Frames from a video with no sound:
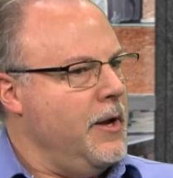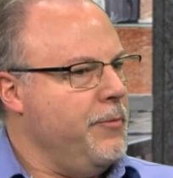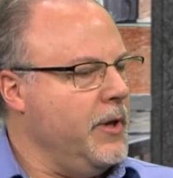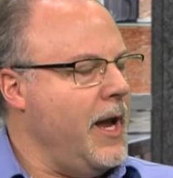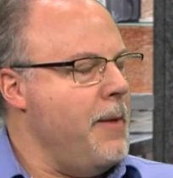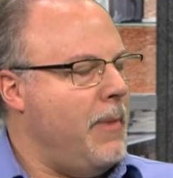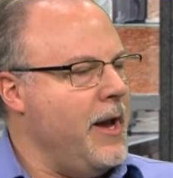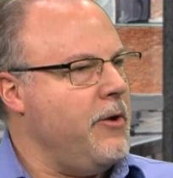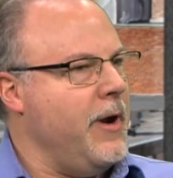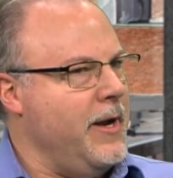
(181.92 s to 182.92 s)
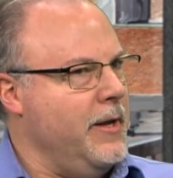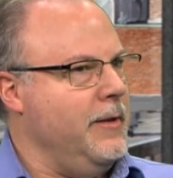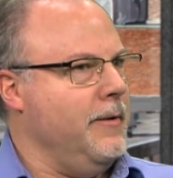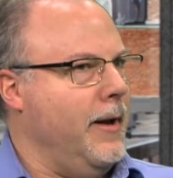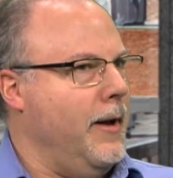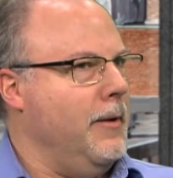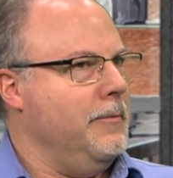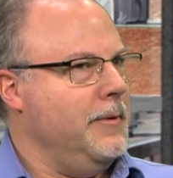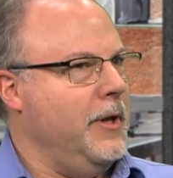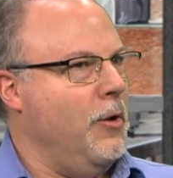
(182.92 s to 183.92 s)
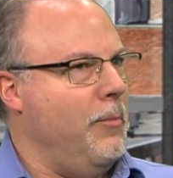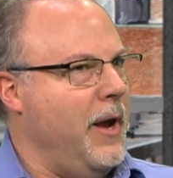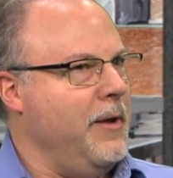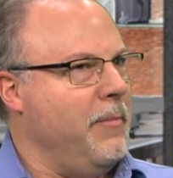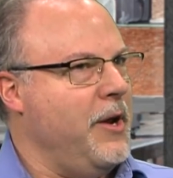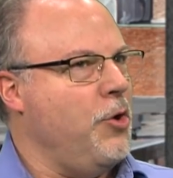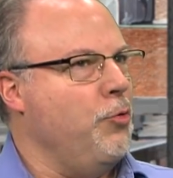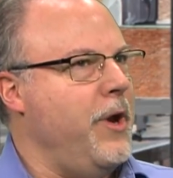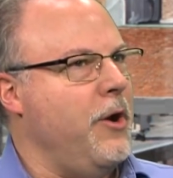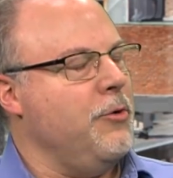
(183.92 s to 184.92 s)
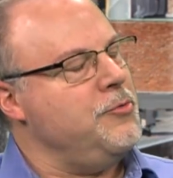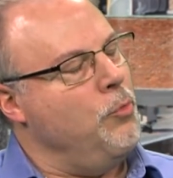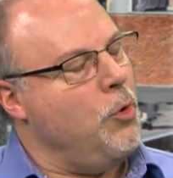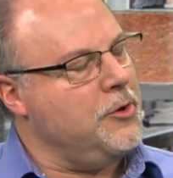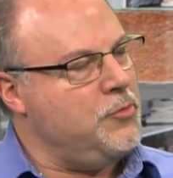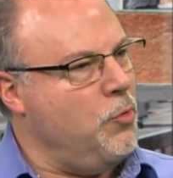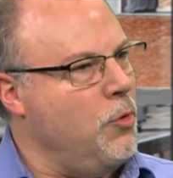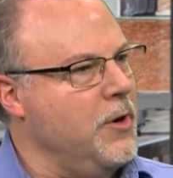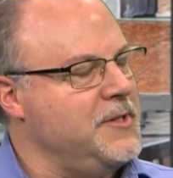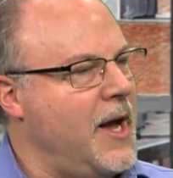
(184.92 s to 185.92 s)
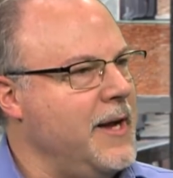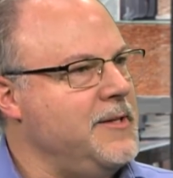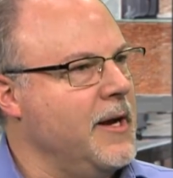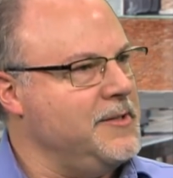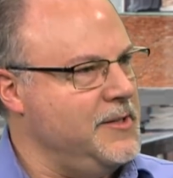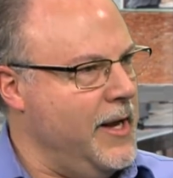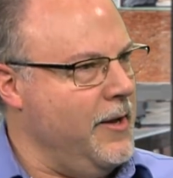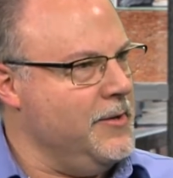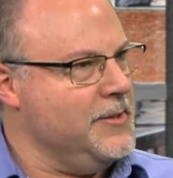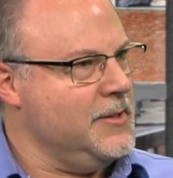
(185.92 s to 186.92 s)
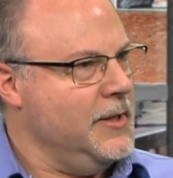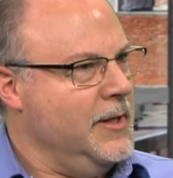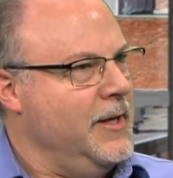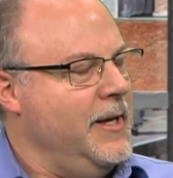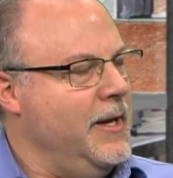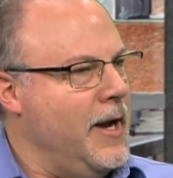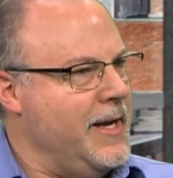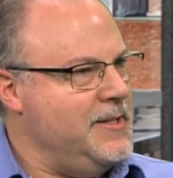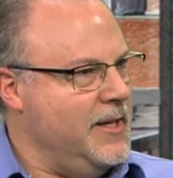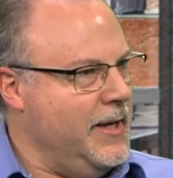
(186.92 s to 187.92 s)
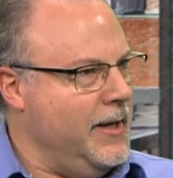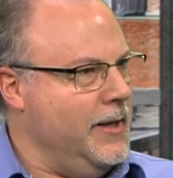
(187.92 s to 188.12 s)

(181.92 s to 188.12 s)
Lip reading: really I migrated, my career more towards high-tech sales in IT